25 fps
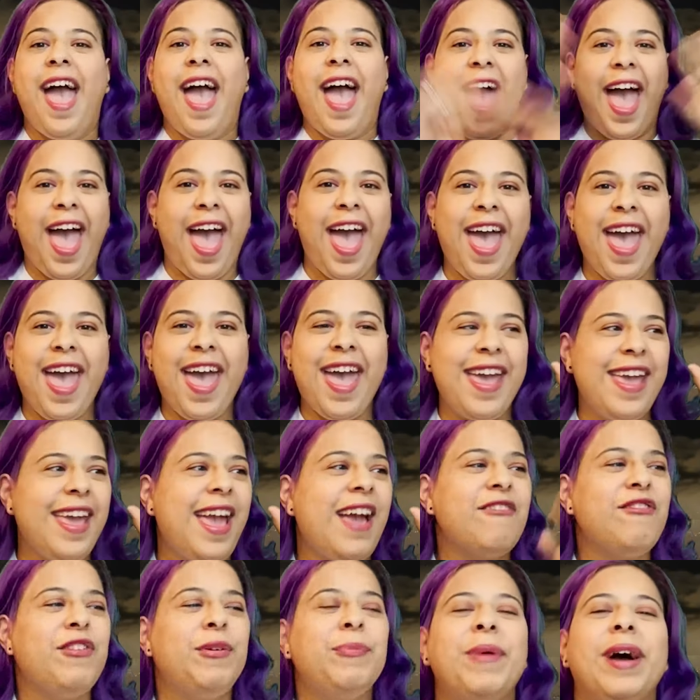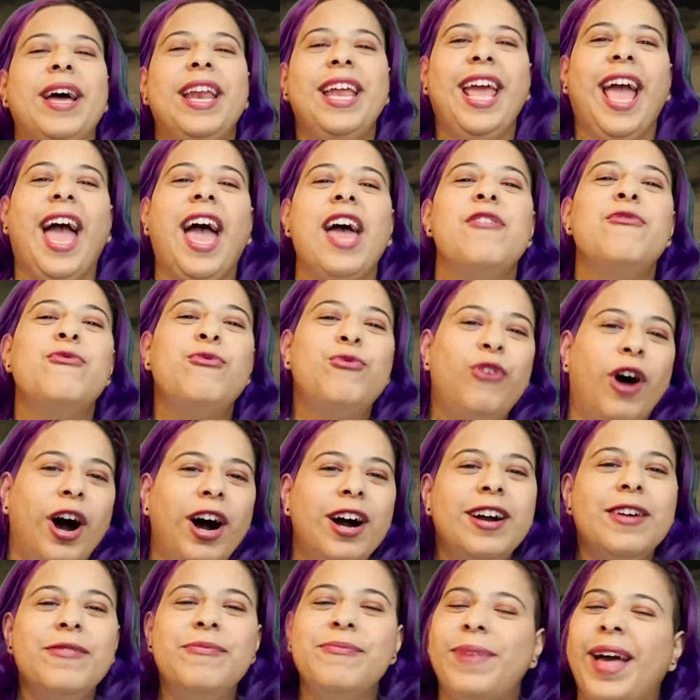Hey everybody, and
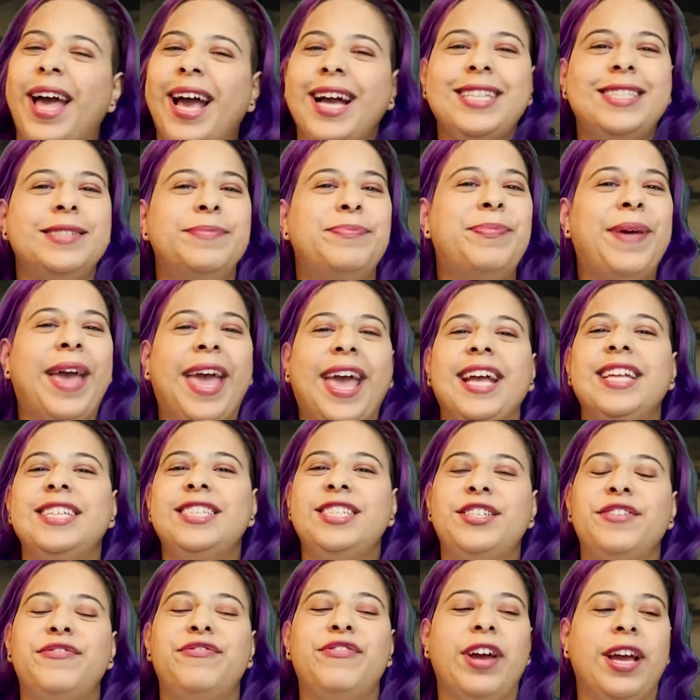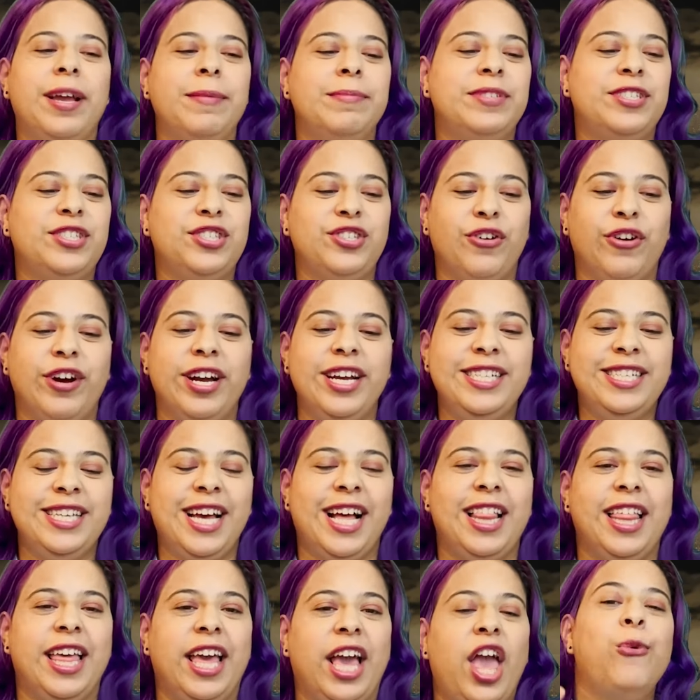welcome back to Page to Frame
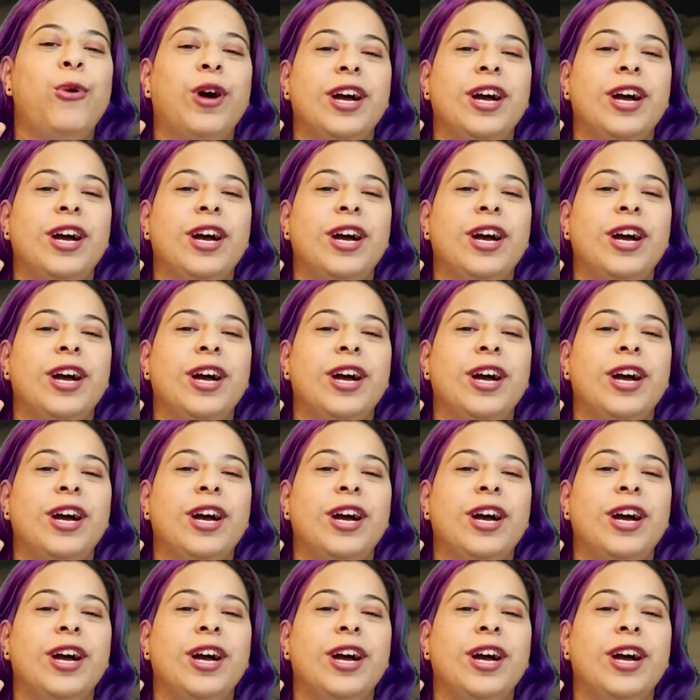Storytelling,